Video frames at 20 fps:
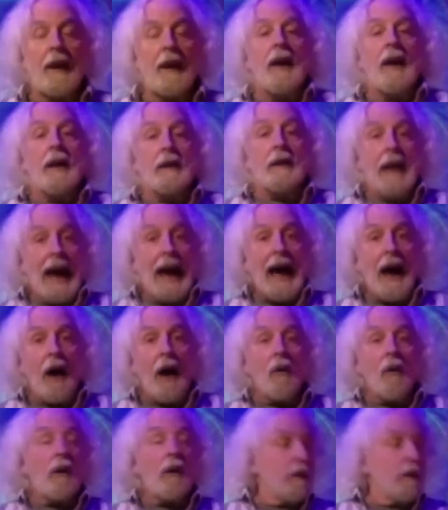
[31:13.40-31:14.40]

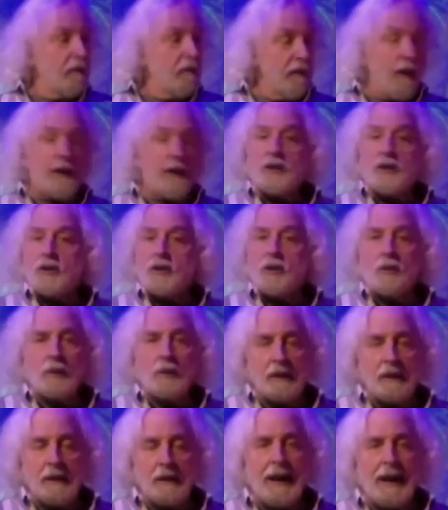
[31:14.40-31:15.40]
Now, very soon,
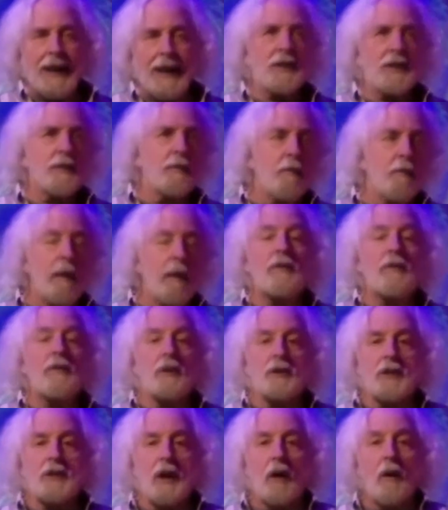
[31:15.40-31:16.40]
within the next month or
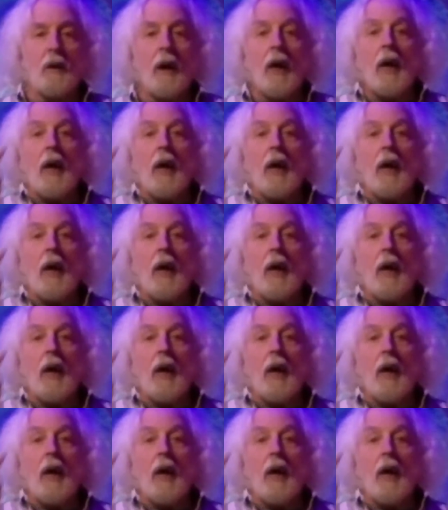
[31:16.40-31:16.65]
so,